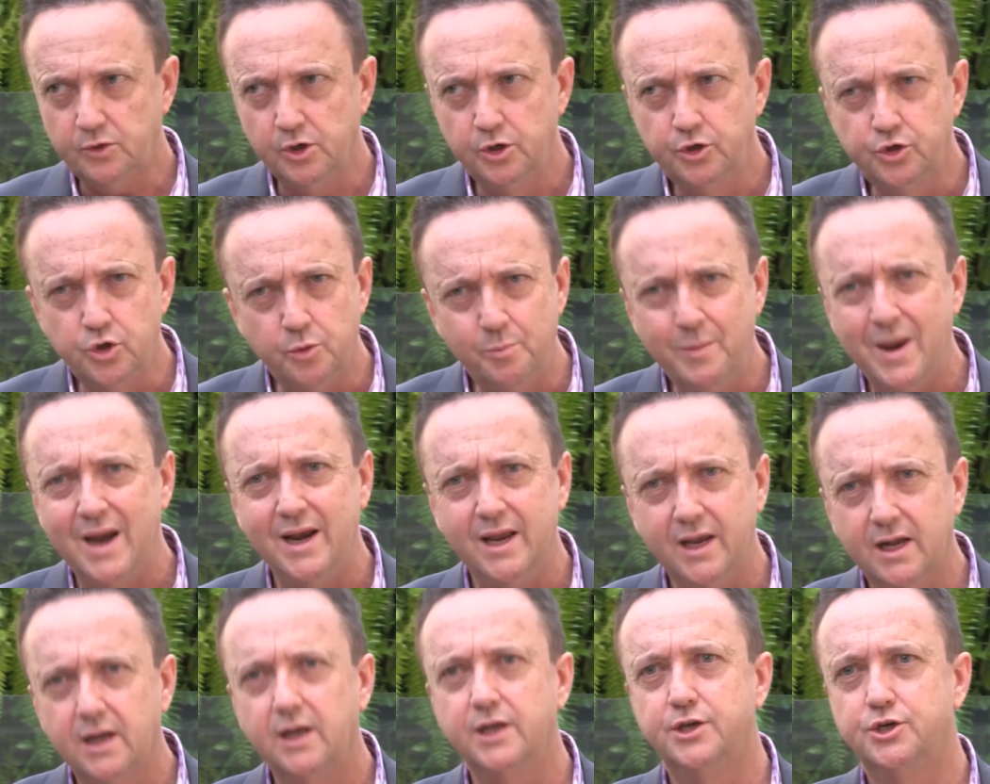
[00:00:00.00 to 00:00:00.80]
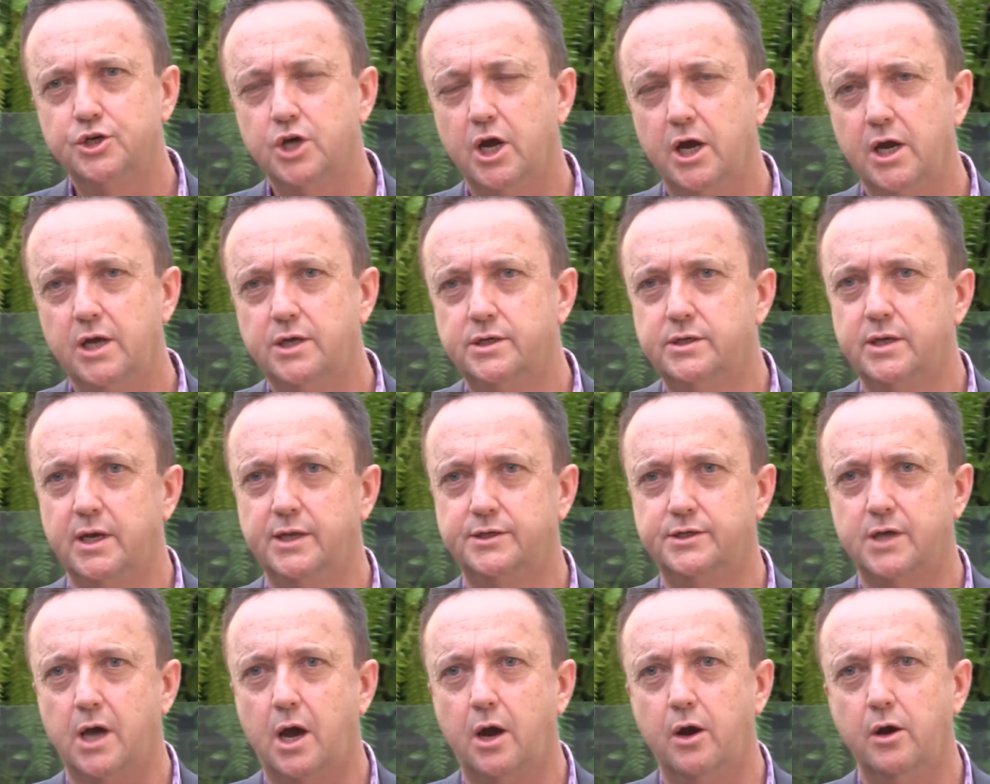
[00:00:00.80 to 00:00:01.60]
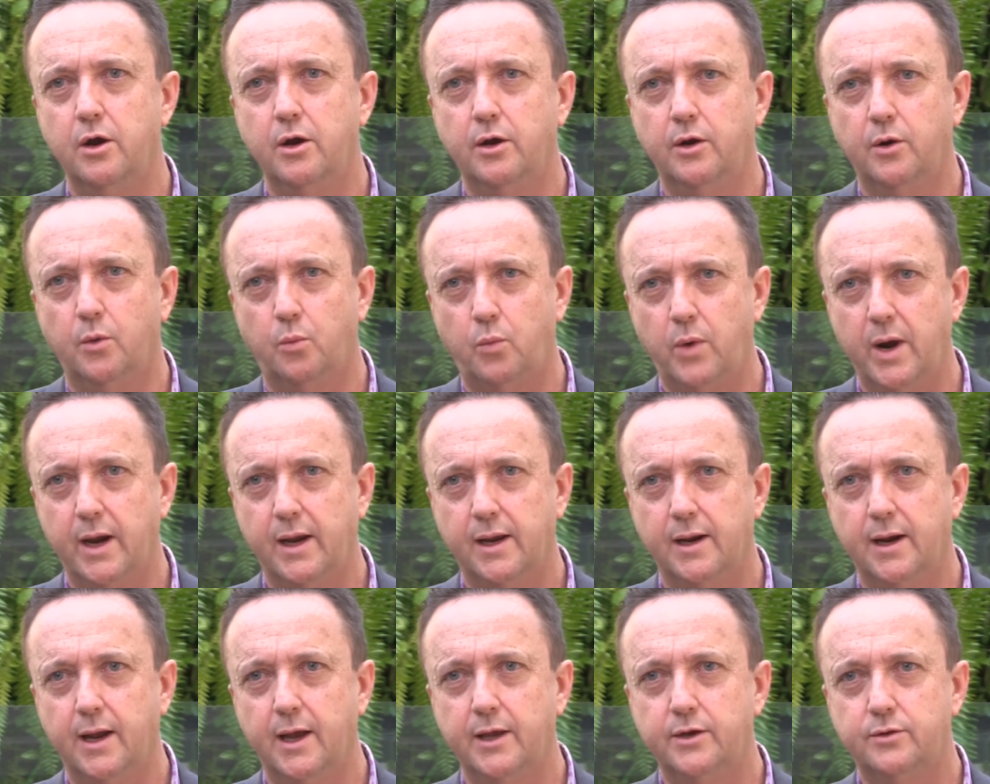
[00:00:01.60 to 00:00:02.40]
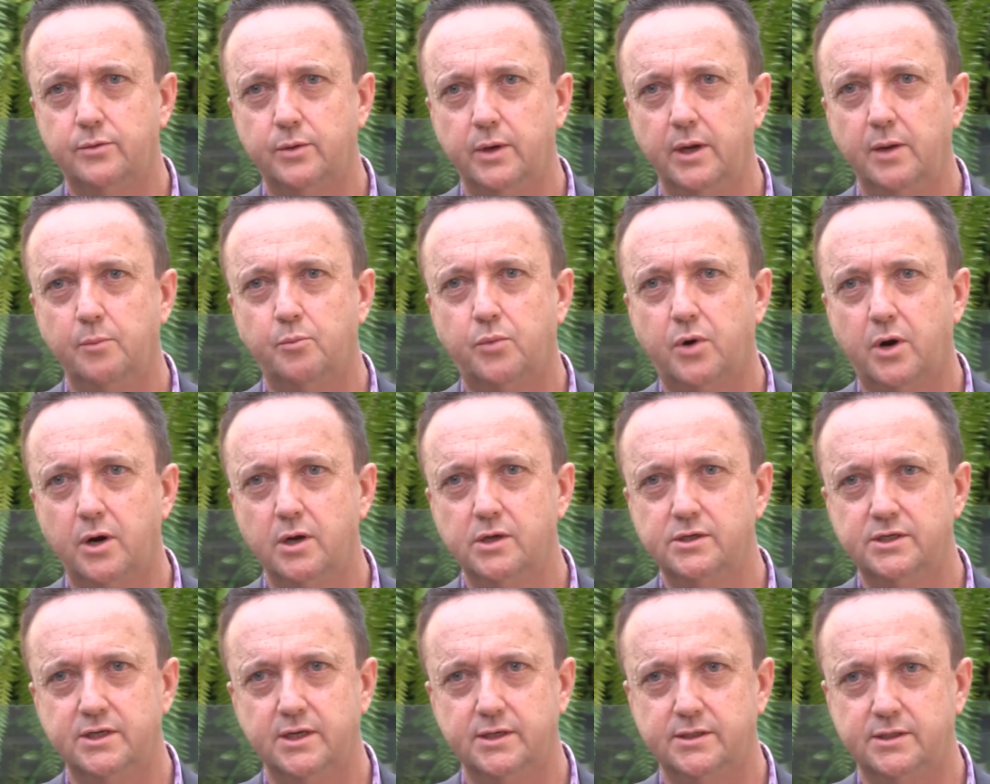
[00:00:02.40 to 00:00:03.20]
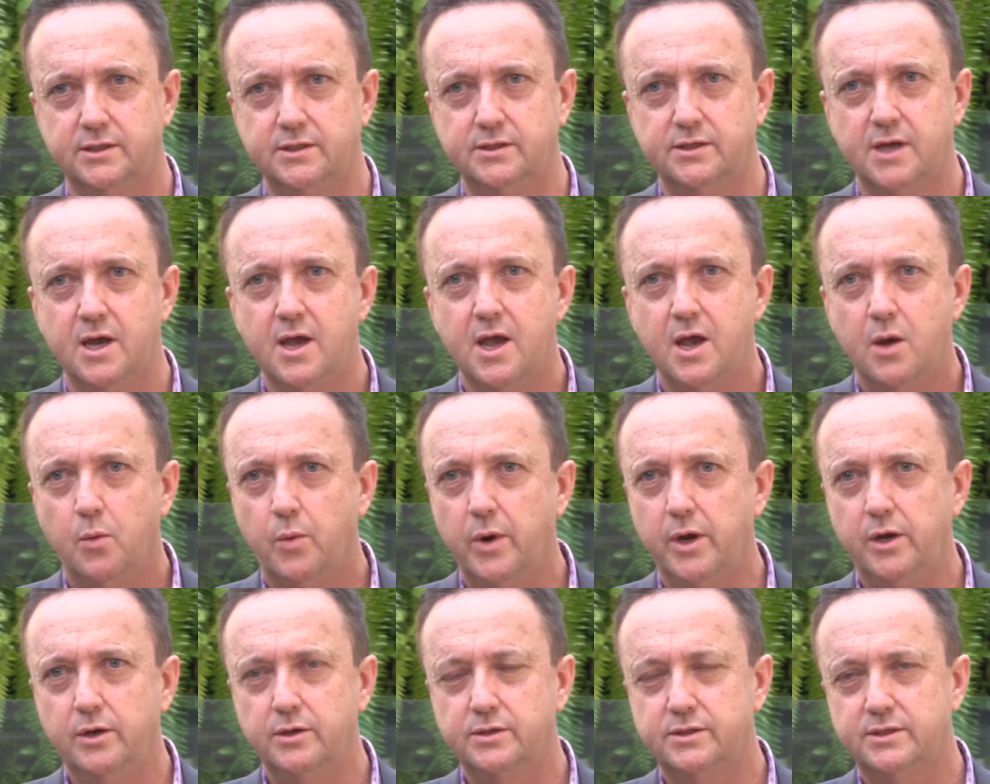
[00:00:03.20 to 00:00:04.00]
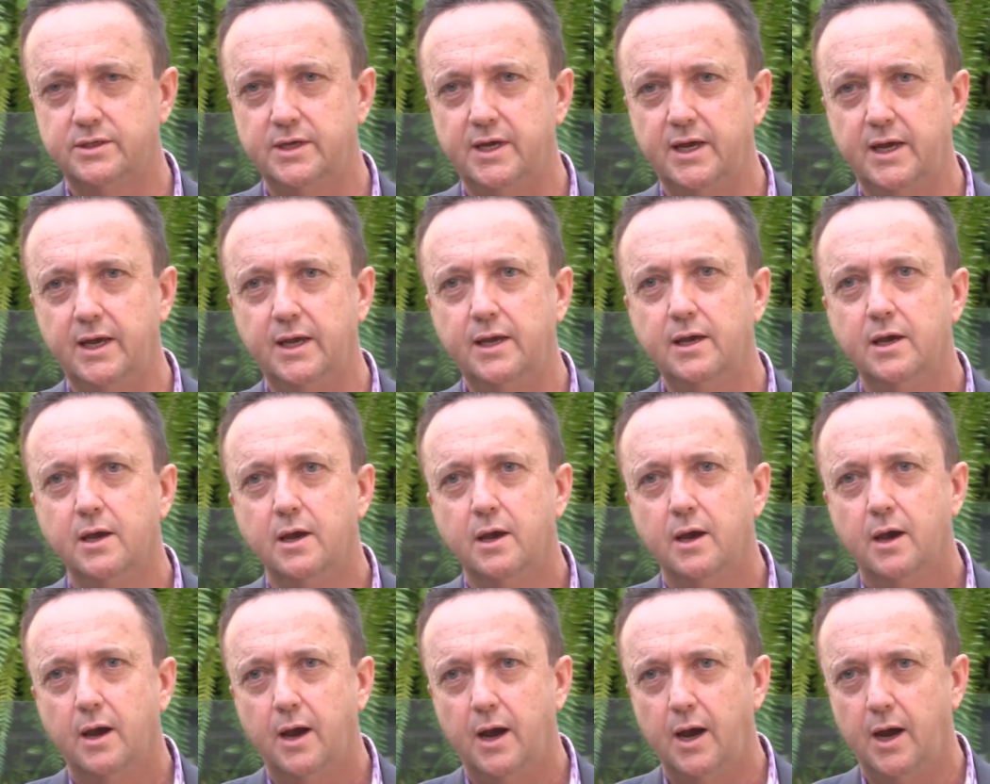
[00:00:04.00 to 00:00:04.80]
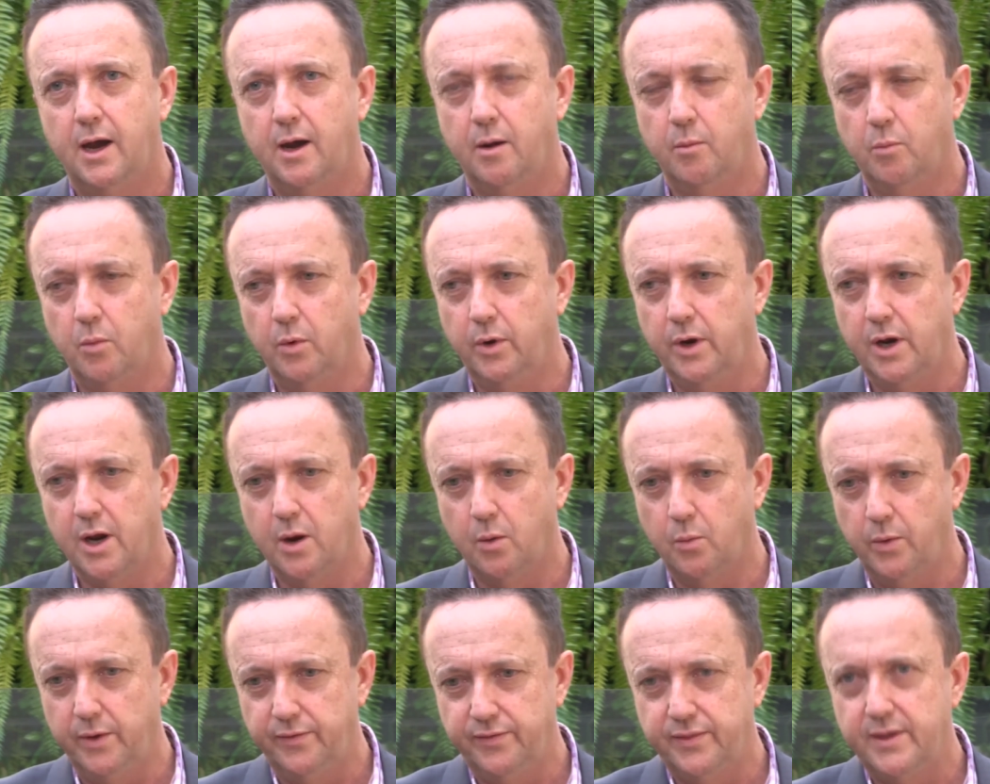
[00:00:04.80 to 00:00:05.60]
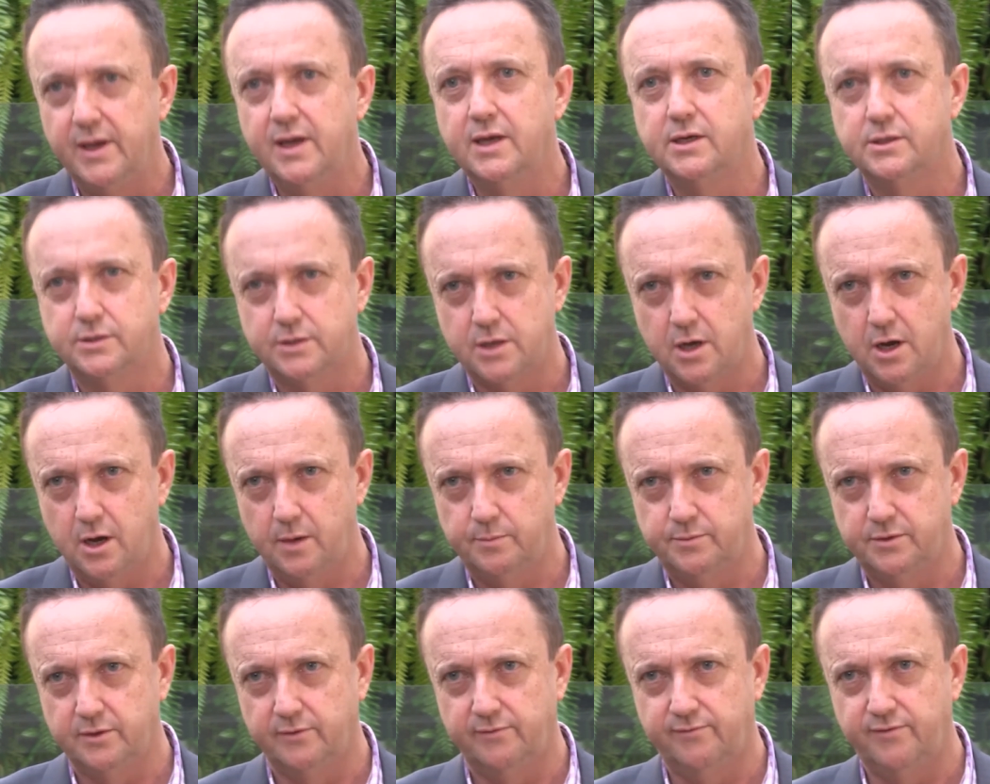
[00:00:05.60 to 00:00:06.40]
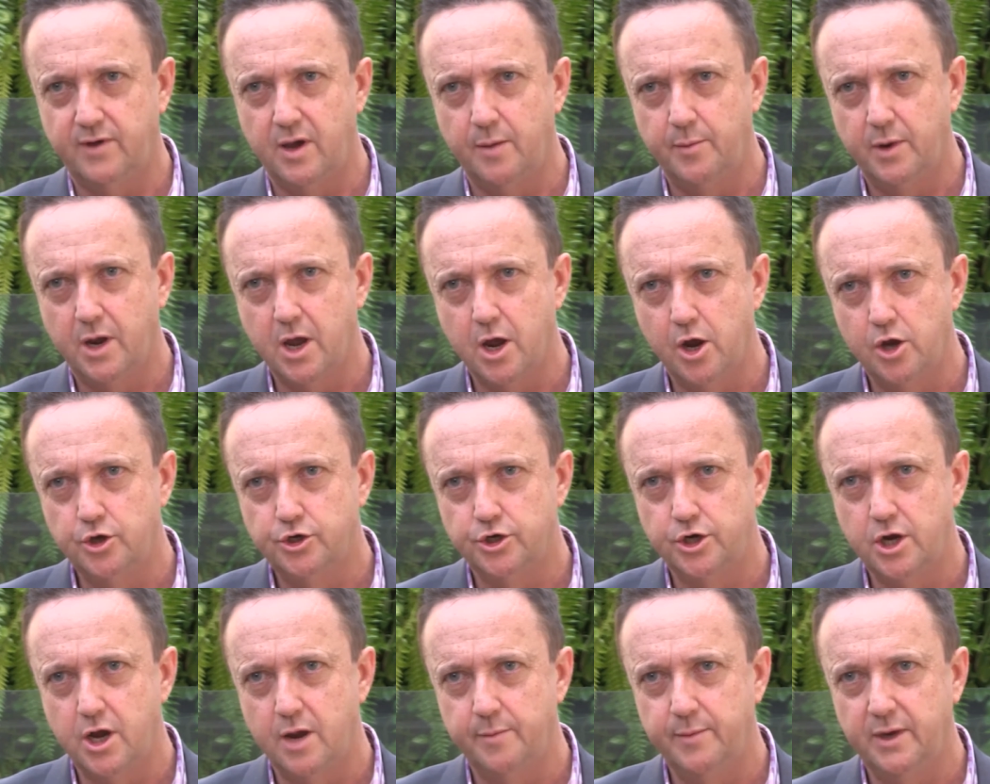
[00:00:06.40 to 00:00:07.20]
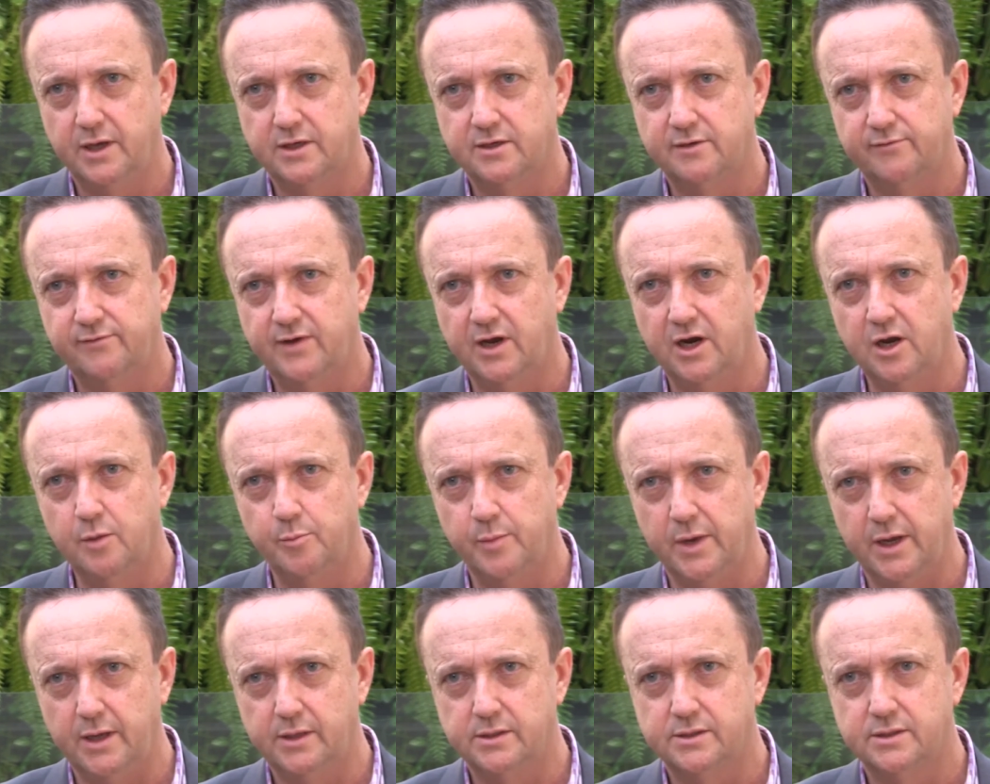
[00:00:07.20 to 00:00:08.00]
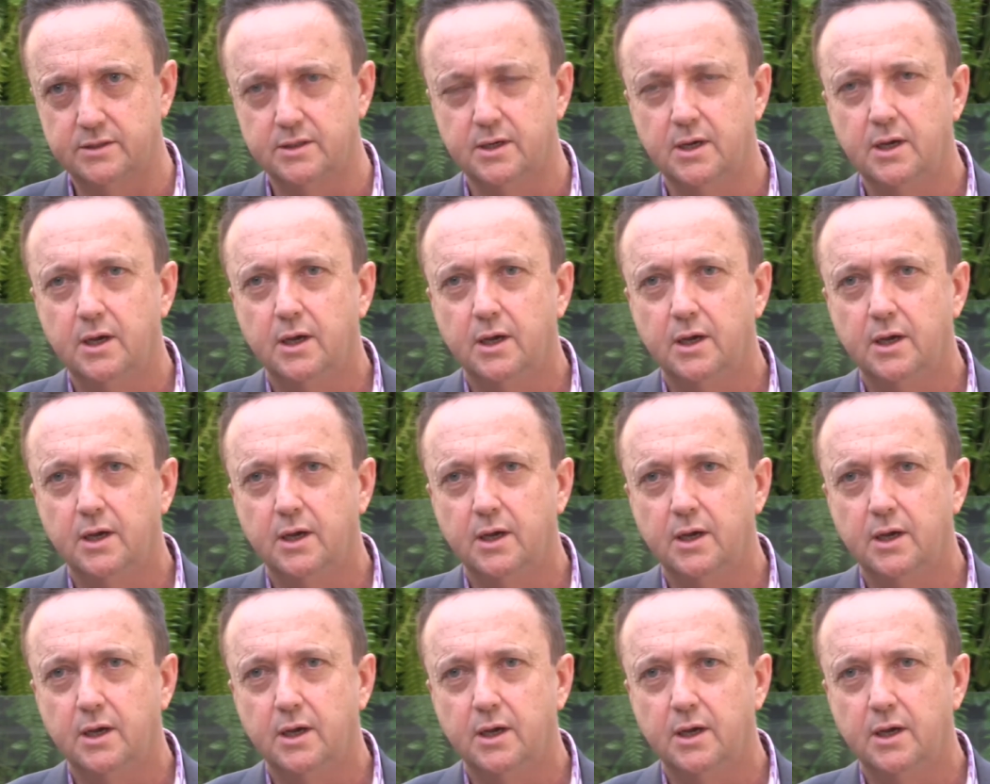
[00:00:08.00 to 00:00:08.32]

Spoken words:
dramatically changed its own regulatory processes, where you see, with these types of pharmacogenomic developments,